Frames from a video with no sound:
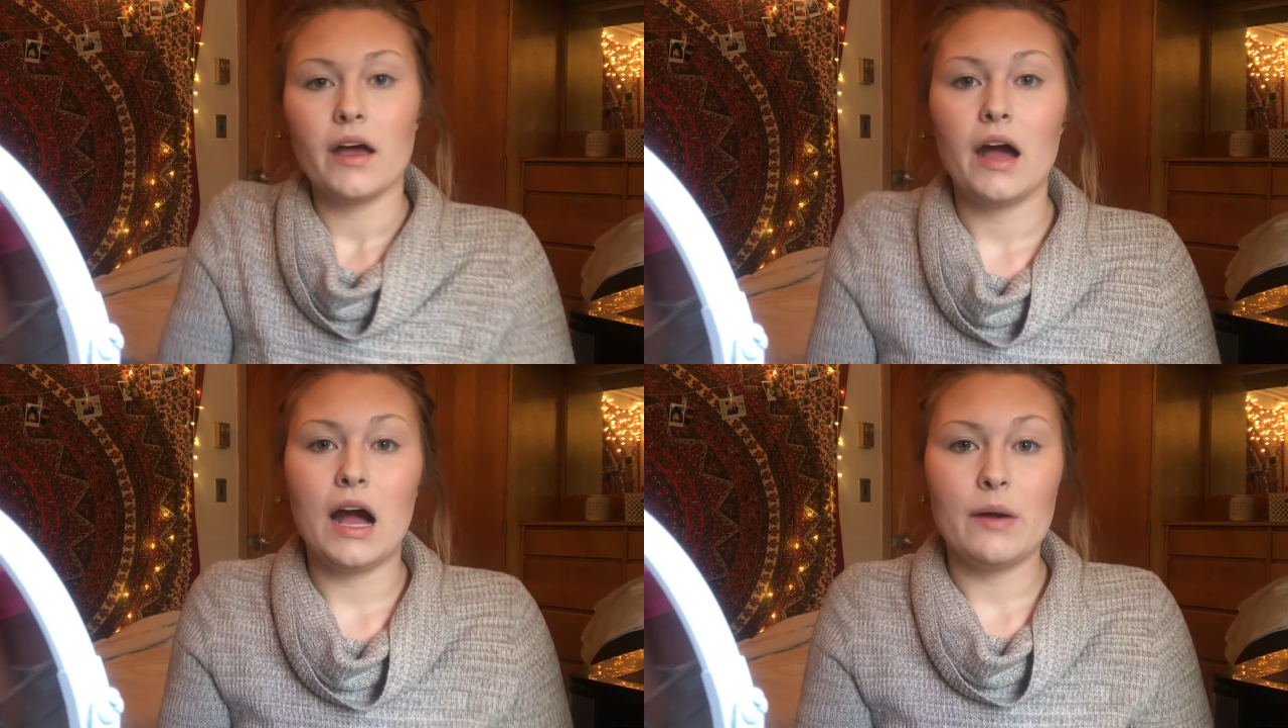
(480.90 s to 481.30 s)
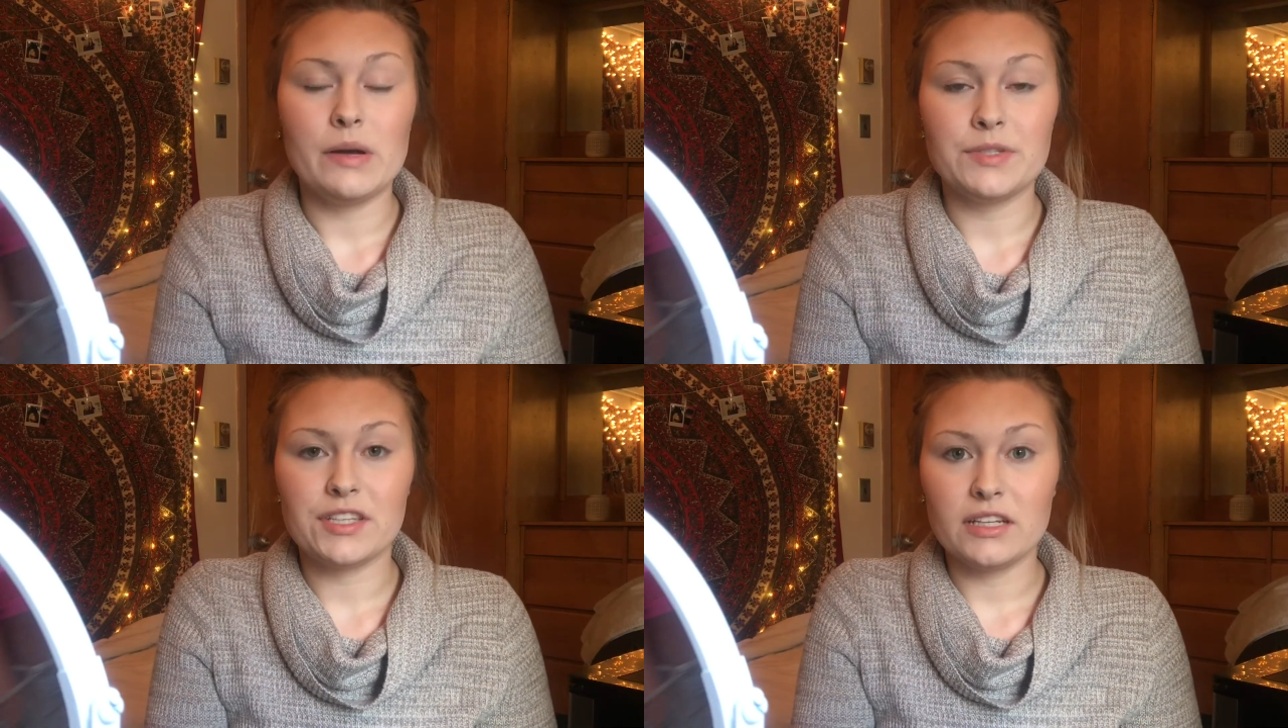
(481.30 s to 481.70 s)

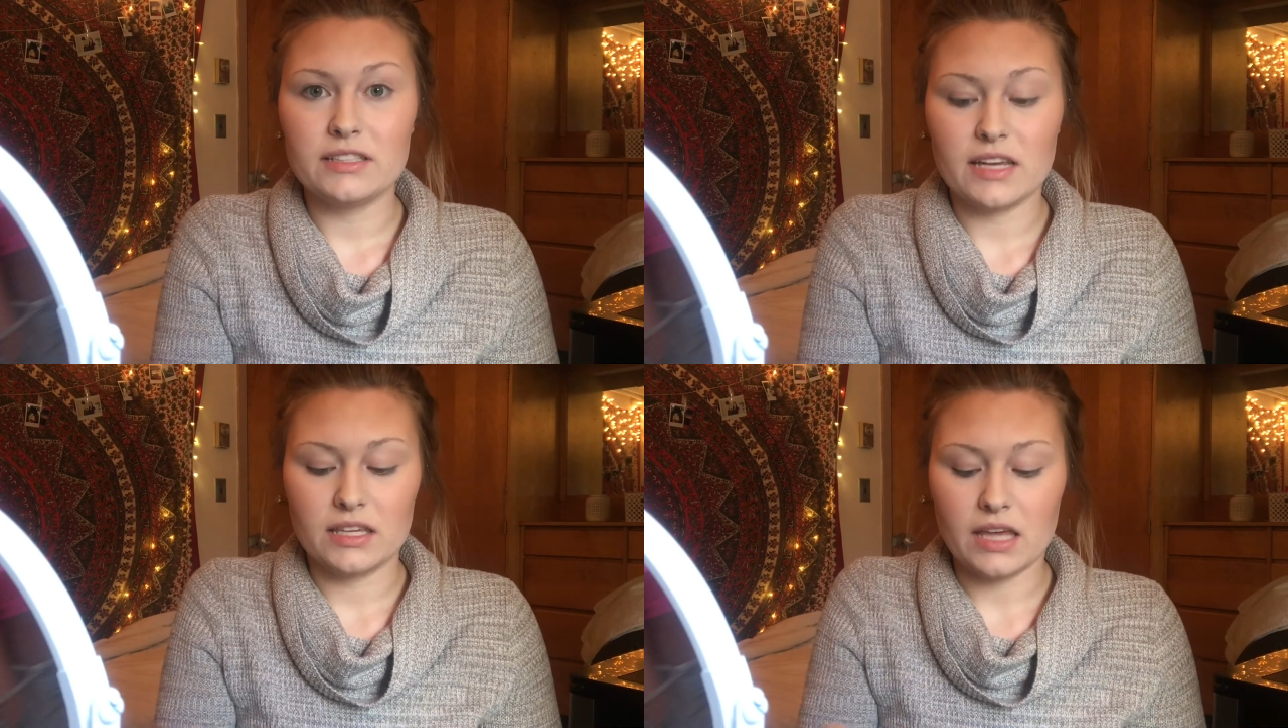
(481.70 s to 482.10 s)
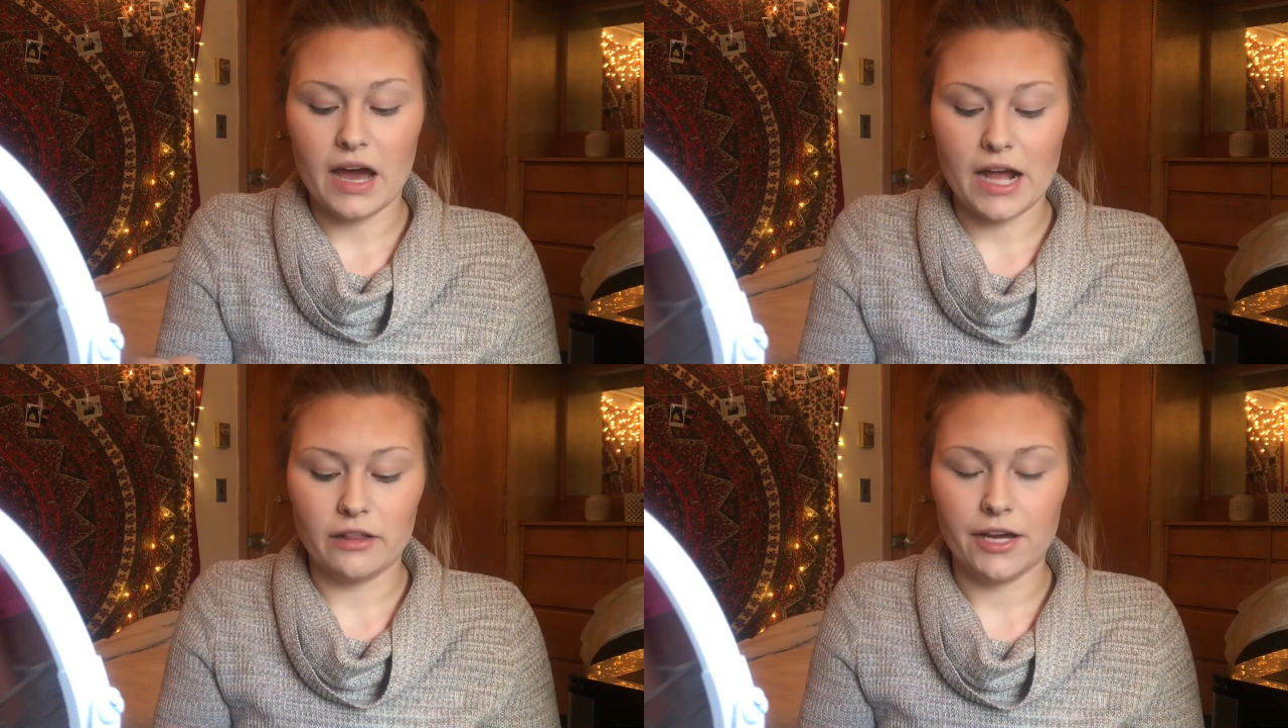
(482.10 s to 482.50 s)
I'm just going to take the
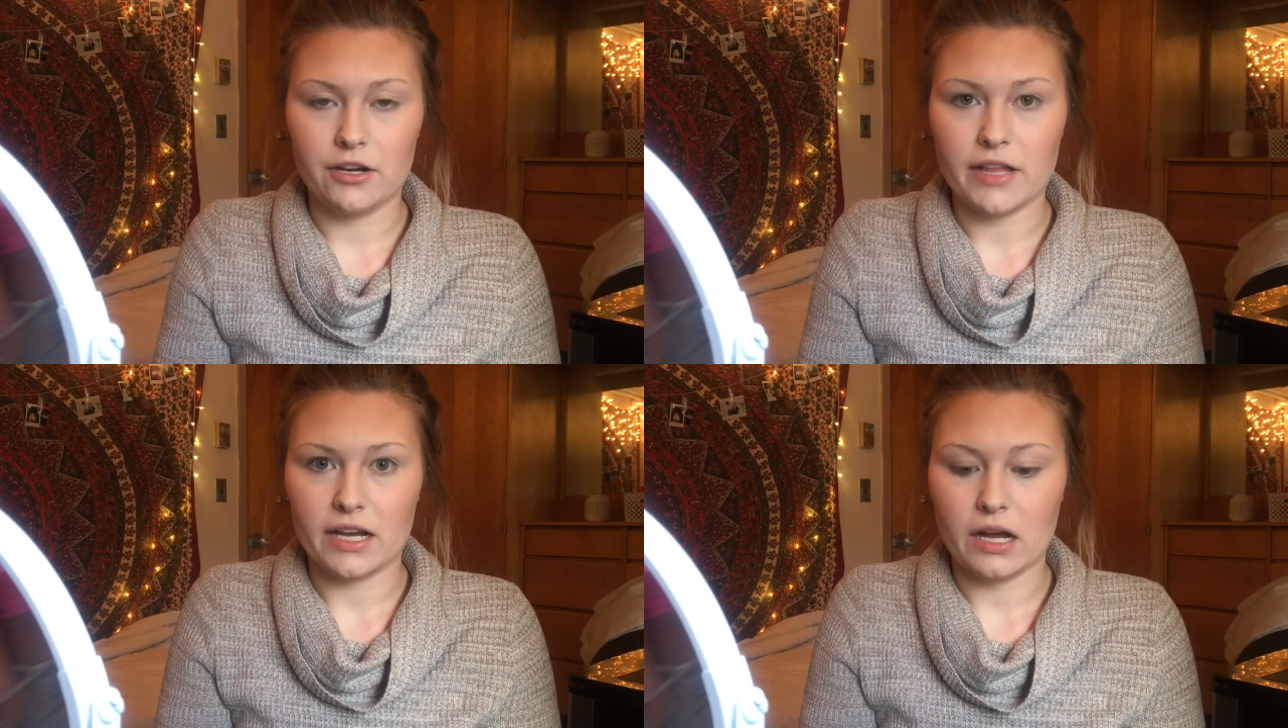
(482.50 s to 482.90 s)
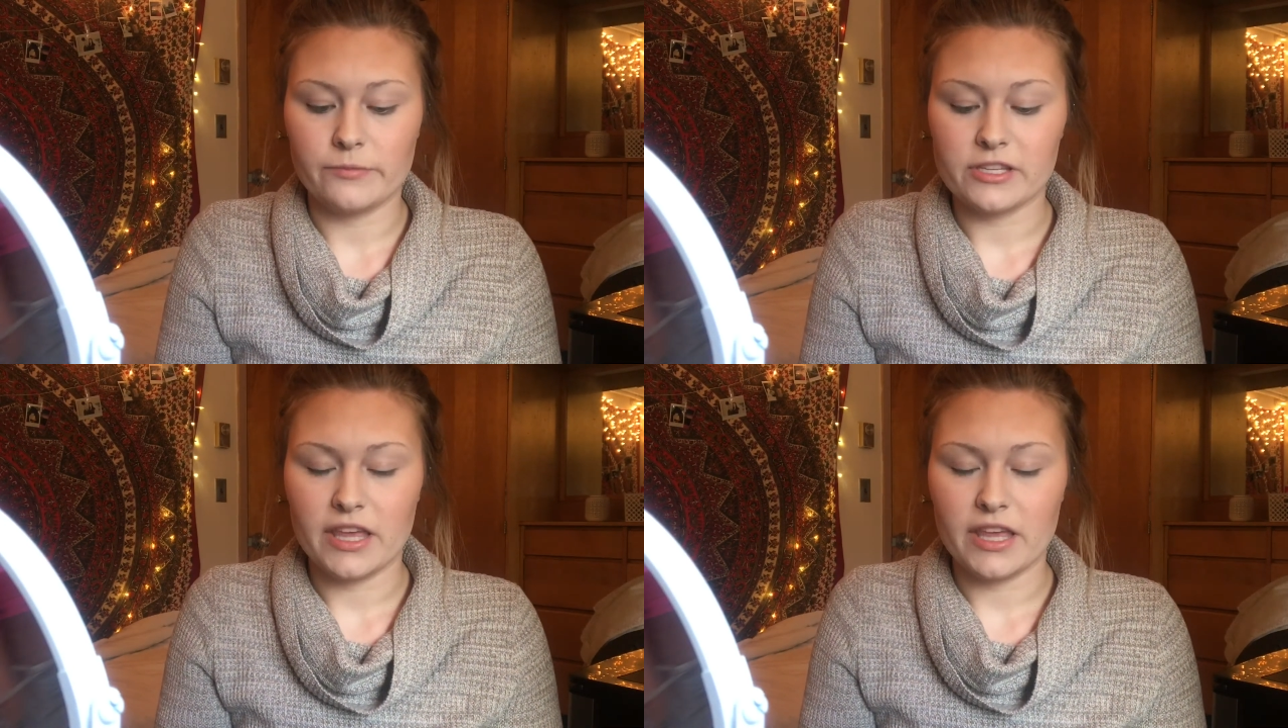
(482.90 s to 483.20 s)
highlighter that comes